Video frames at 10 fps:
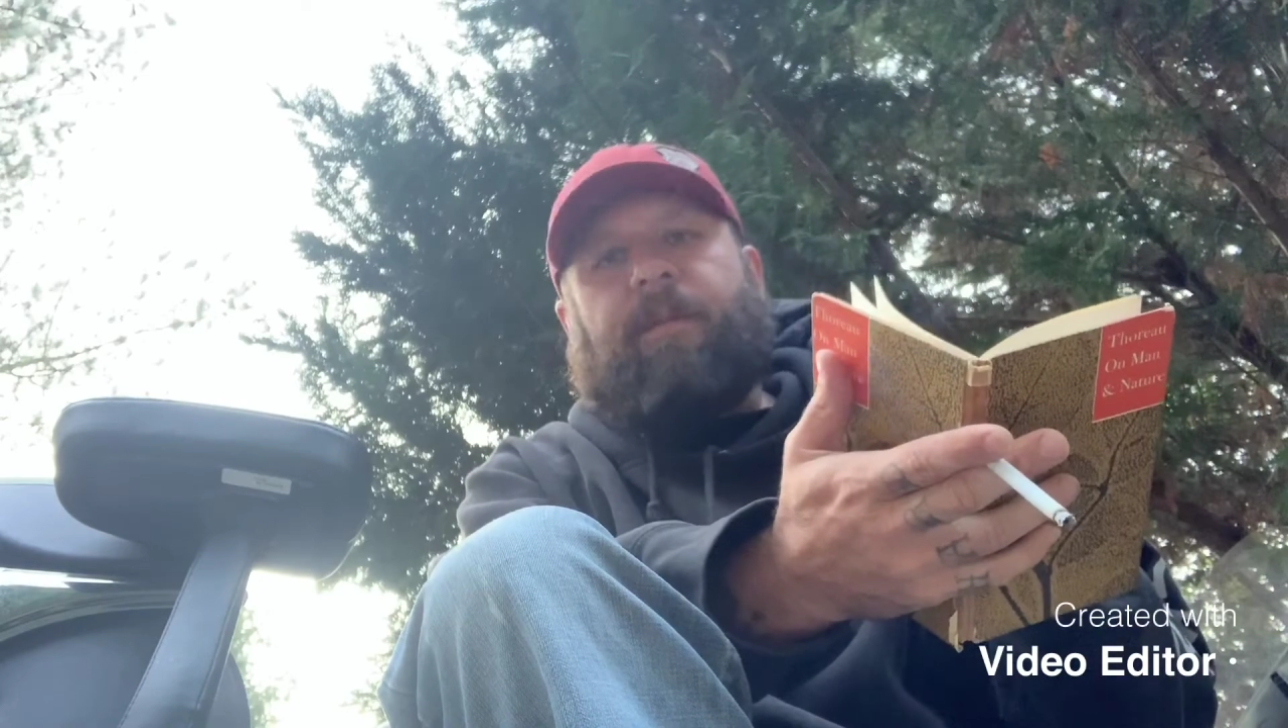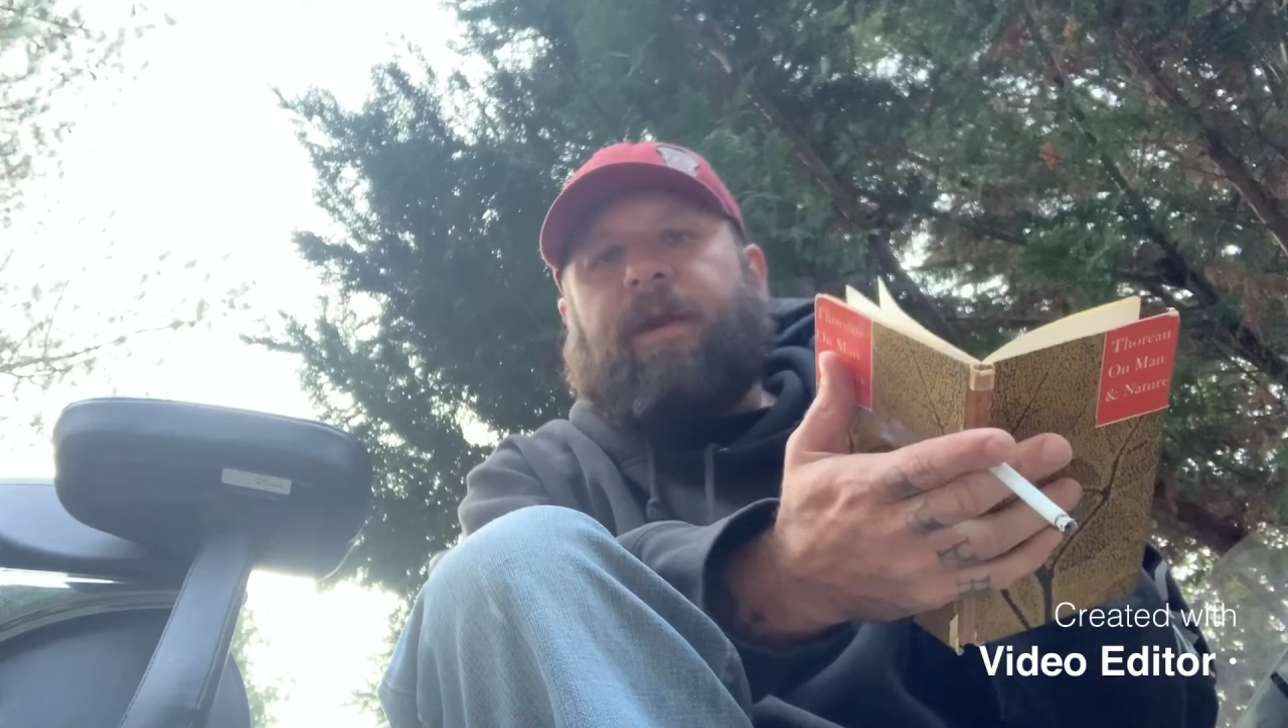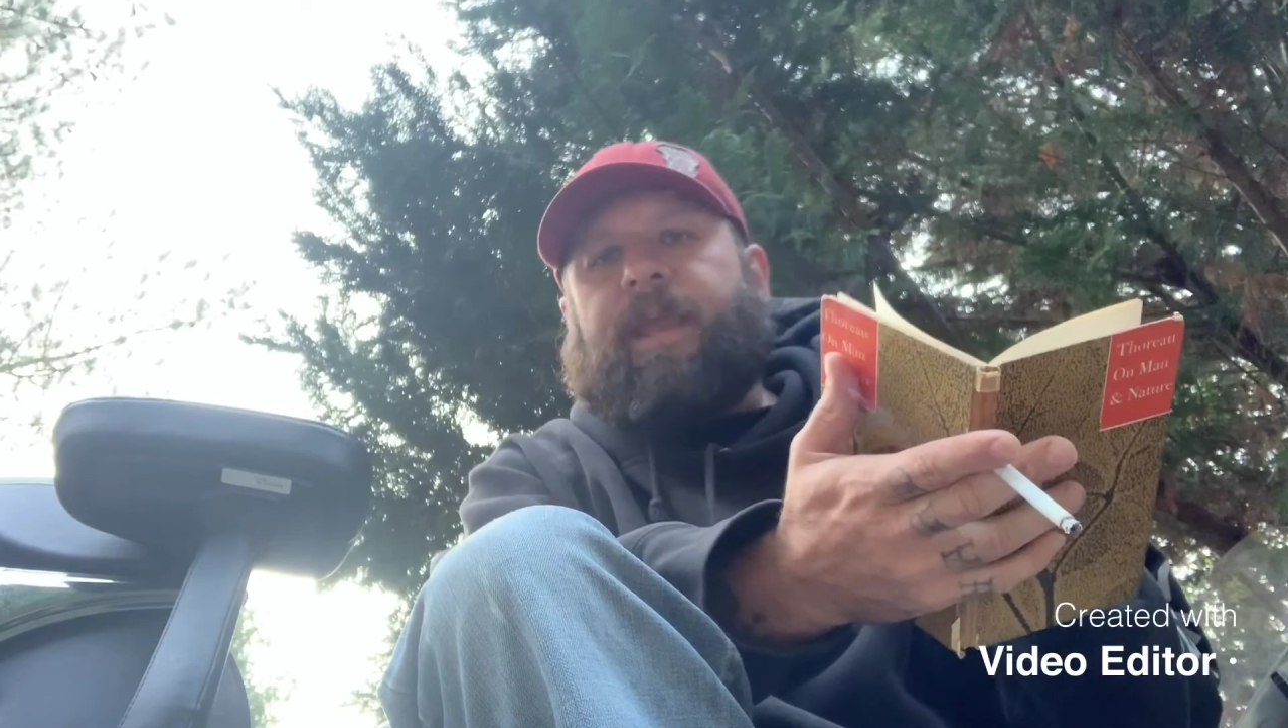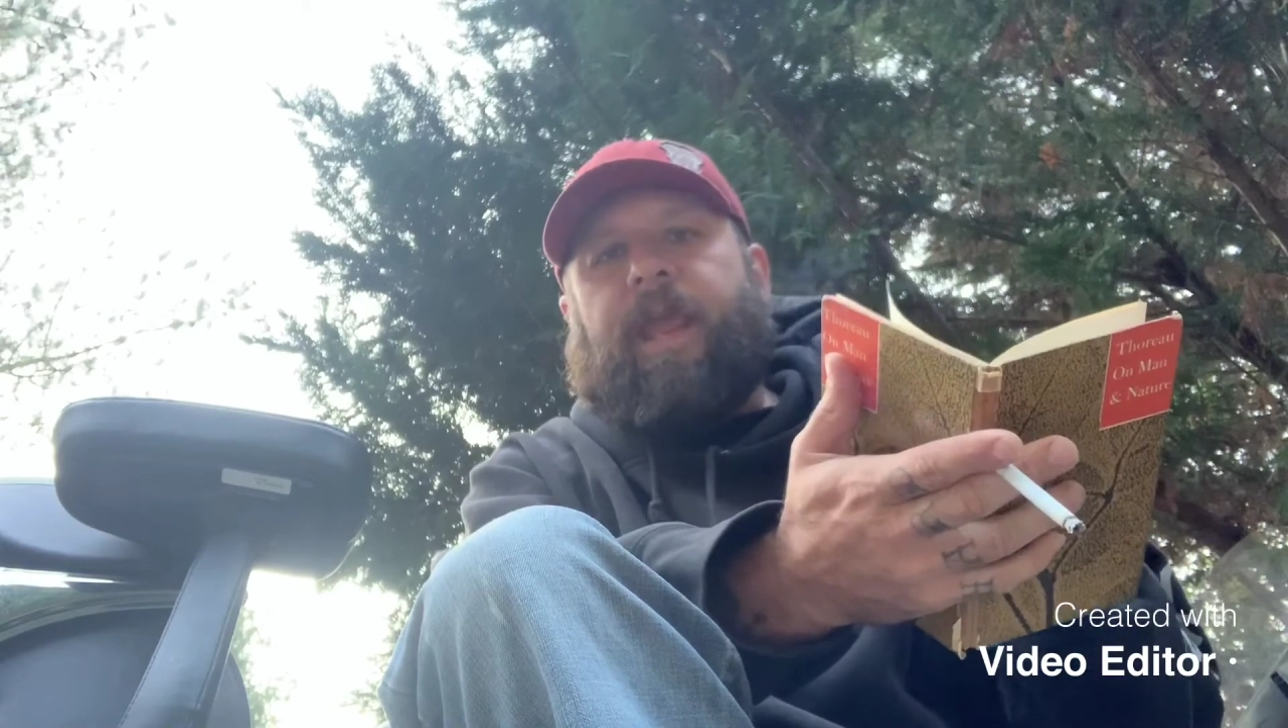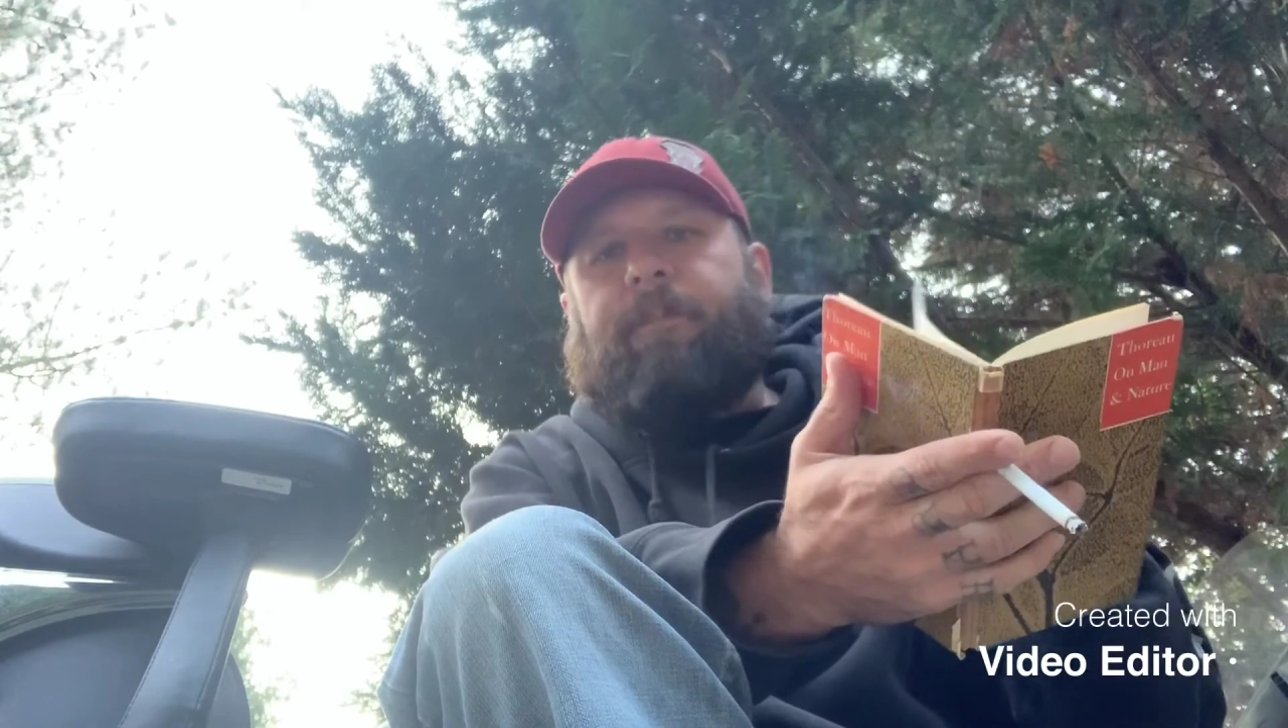of
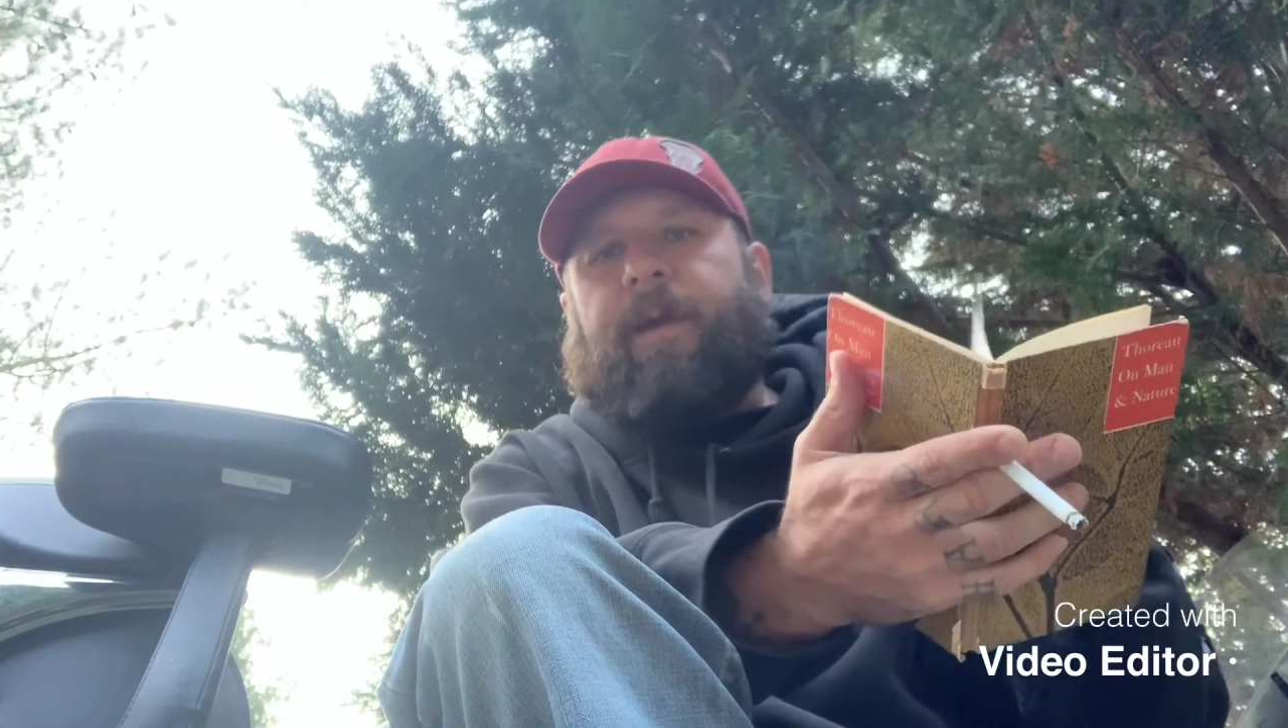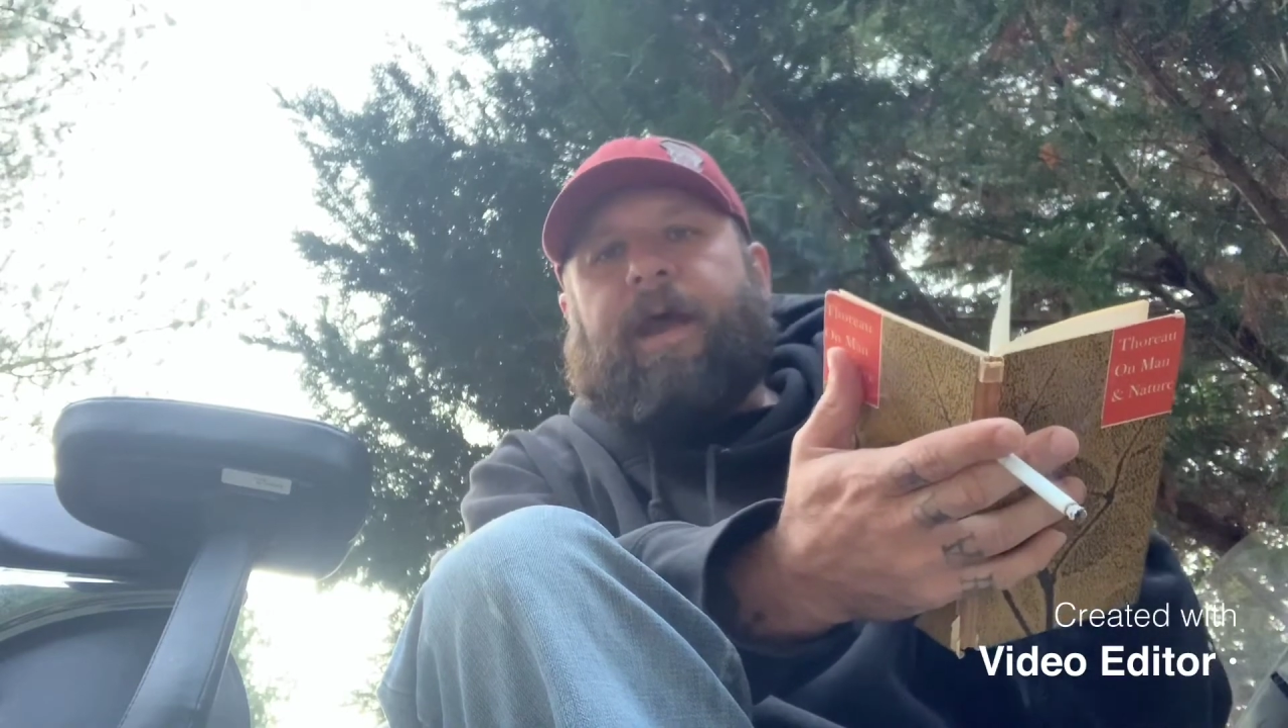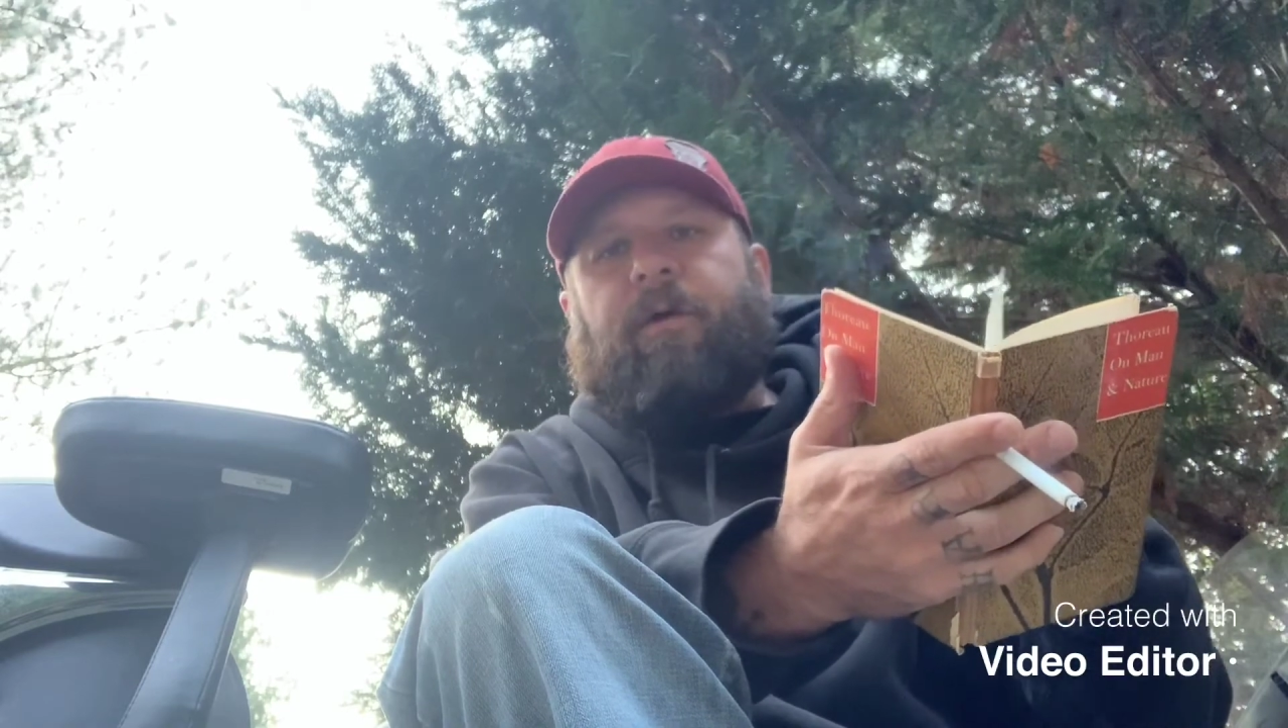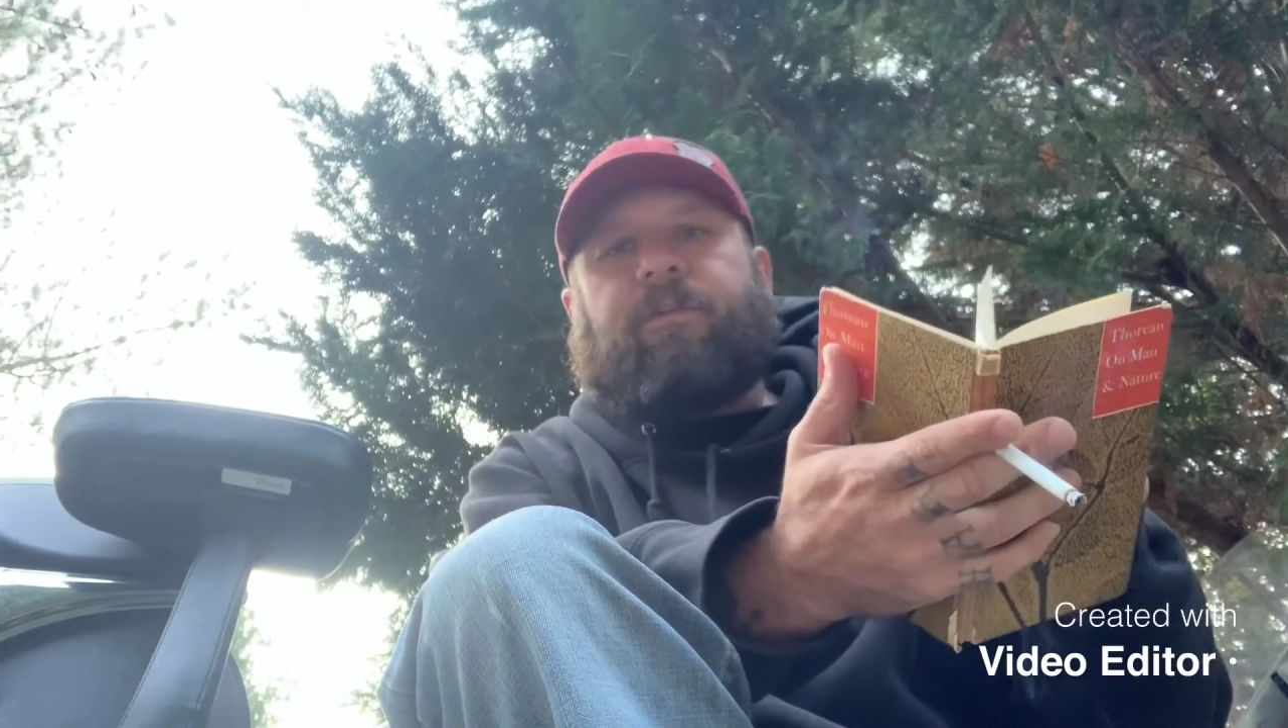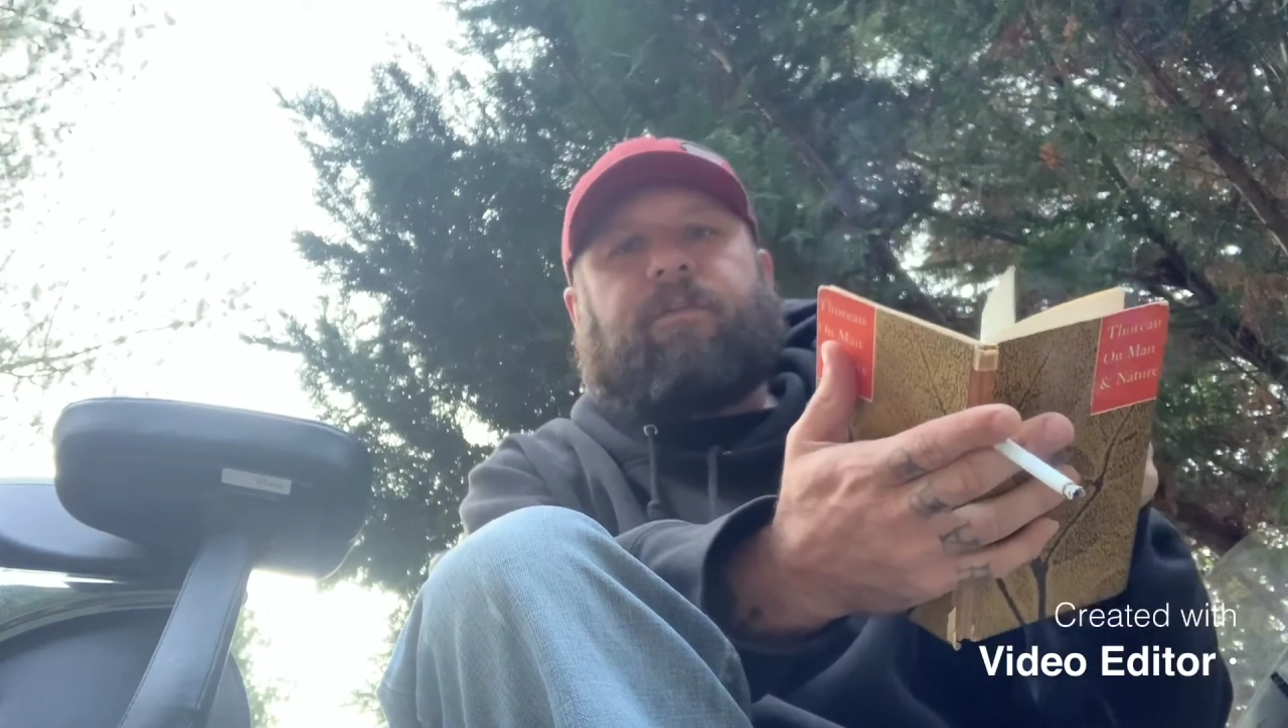my
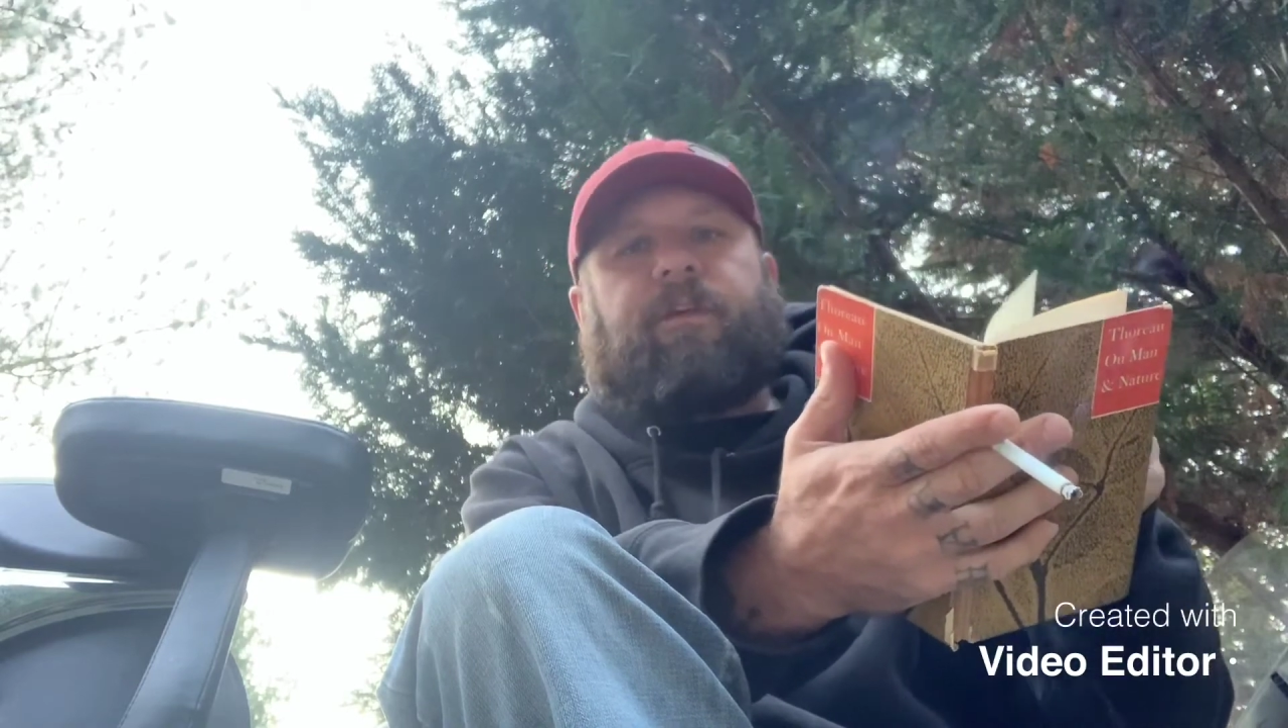campouts,